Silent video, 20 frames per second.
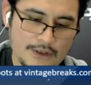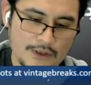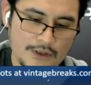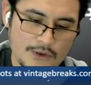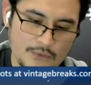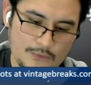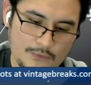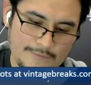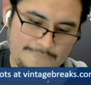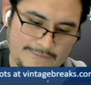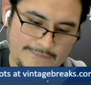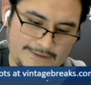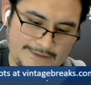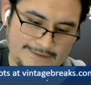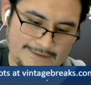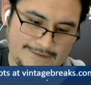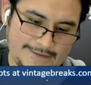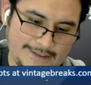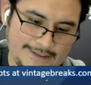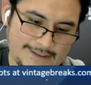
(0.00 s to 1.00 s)

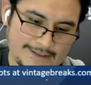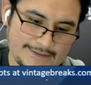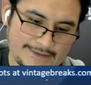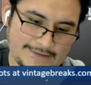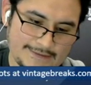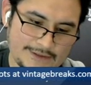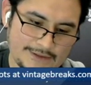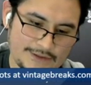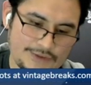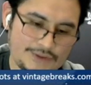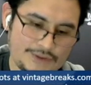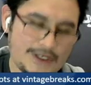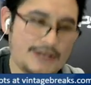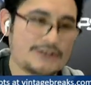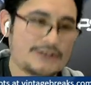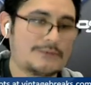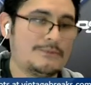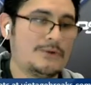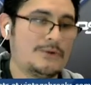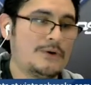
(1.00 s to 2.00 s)
156,
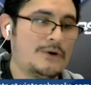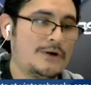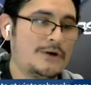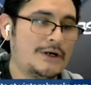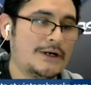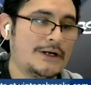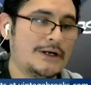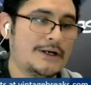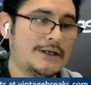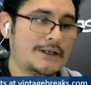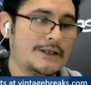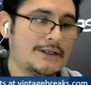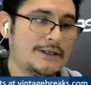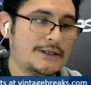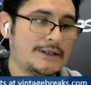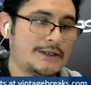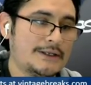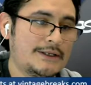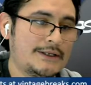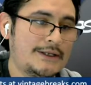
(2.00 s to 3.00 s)
Josh Moore,
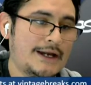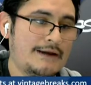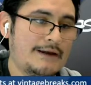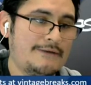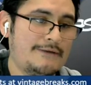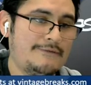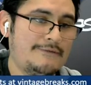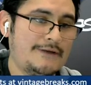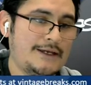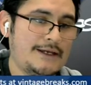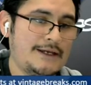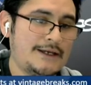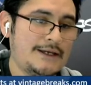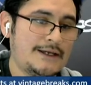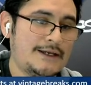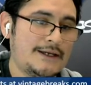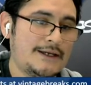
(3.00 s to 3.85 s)
Gary Vee.